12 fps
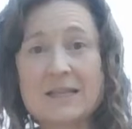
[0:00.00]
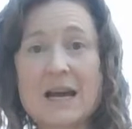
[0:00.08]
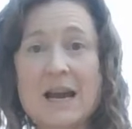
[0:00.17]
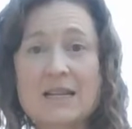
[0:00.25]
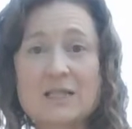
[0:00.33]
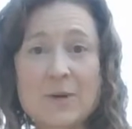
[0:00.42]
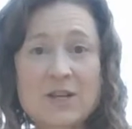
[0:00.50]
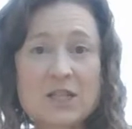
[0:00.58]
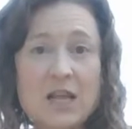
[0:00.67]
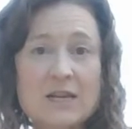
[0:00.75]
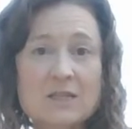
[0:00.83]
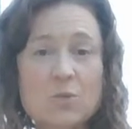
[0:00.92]
and I
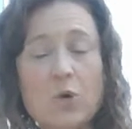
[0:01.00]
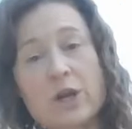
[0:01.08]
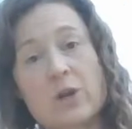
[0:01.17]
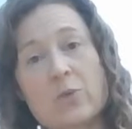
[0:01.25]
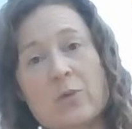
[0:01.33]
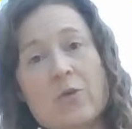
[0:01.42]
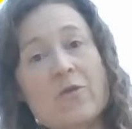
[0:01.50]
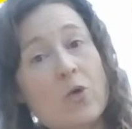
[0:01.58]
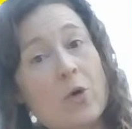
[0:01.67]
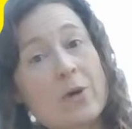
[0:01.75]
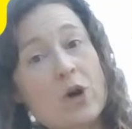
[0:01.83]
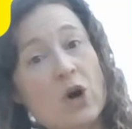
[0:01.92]
specialize in working with
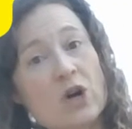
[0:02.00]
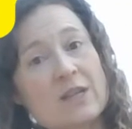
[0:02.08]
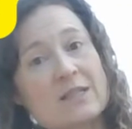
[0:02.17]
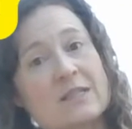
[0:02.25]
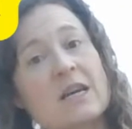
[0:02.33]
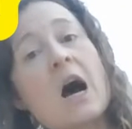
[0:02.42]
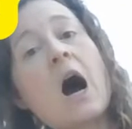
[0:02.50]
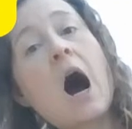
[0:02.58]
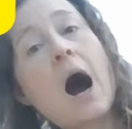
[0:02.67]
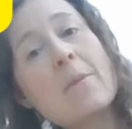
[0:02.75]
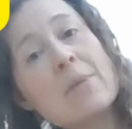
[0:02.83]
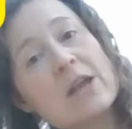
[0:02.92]
performing artists.
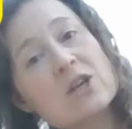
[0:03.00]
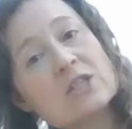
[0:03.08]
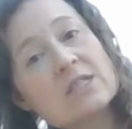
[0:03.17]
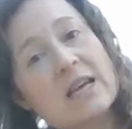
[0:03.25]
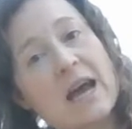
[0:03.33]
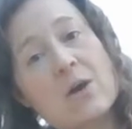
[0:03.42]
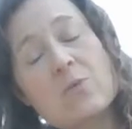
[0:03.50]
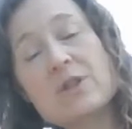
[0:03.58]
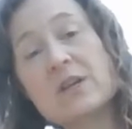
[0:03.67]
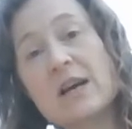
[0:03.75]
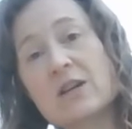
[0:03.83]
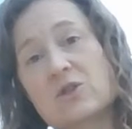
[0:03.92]
I'm here today with
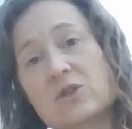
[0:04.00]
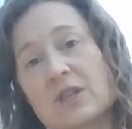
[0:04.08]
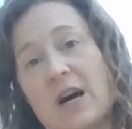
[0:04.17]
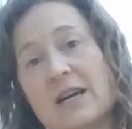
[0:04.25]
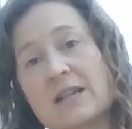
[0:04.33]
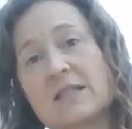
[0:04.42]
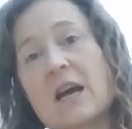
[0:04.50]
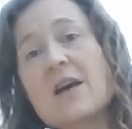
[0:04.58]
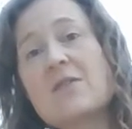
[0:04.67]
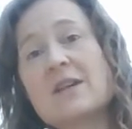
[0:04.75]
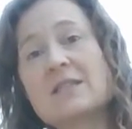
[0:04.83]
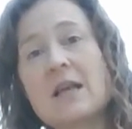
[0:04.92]
an exercise
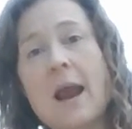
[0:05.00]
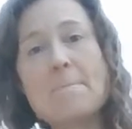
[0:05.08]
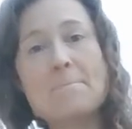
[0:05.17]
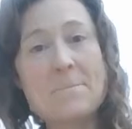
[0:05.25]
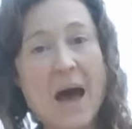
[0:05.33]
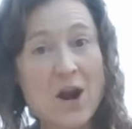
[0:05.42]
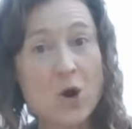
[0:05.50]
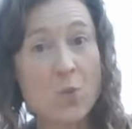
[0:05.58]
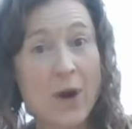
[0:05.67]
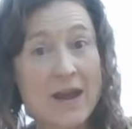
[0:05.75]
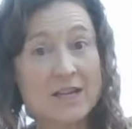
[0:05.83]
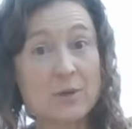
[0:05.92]
that is a better
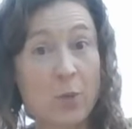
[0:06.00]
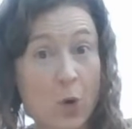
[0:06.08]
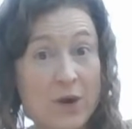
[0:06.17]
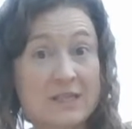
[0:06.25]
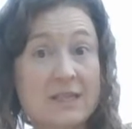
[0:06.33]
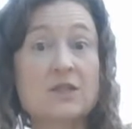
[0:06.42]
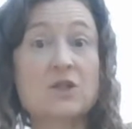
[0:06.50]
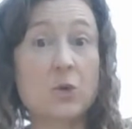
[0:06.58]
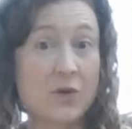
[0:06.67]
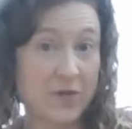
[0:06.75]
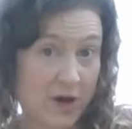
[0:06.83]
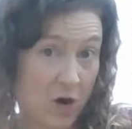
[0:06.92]
way to point into
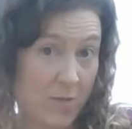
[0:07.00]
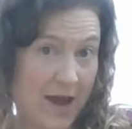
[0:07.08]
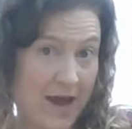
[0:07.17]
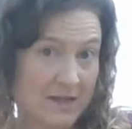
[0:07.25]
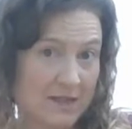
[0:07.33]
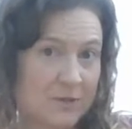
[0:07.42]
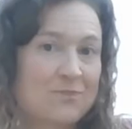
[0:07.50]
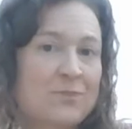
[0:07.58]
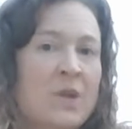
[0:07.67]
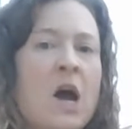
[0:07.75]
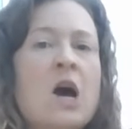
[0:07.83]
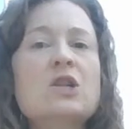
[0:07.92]
a theraband.
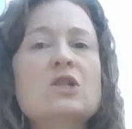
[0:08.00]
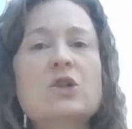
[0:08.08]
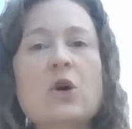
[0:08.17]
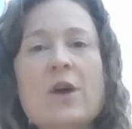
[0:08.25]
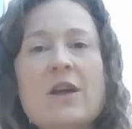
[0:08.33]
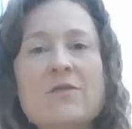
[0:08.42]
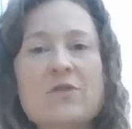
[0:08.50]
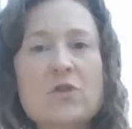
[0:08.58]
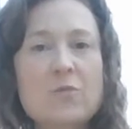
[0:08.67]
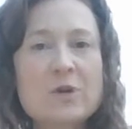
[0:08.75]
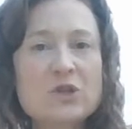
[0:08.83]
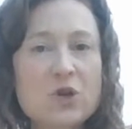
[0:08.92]
So if
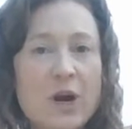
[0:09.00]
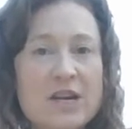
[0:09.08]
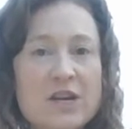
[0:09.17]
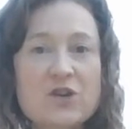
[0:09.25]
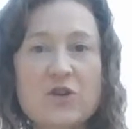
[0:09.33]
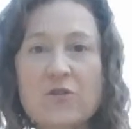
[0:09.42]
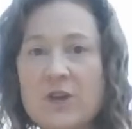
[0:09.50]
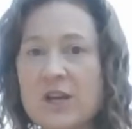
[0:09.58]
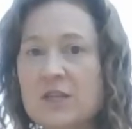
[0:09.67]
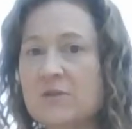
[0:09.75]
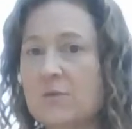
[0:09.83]
you've been training your feet